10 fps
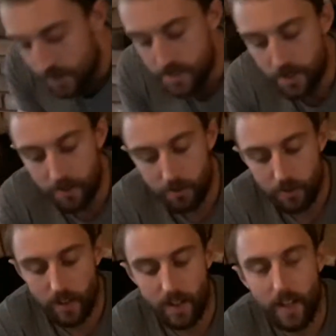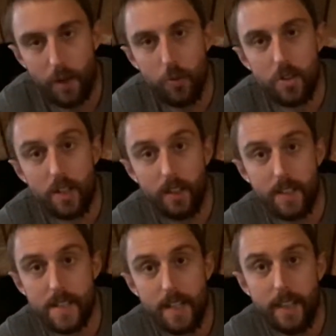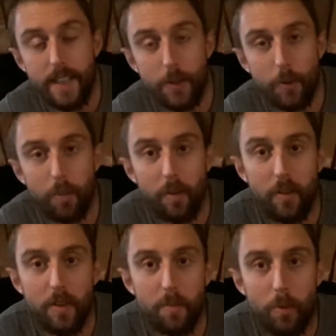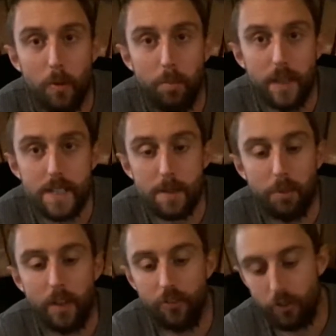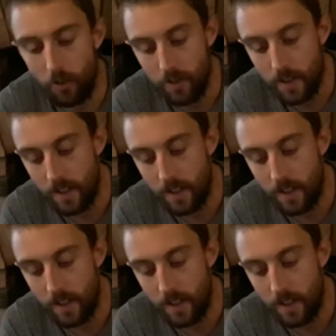So I would, like I say, clean it up, put a blister plaster on.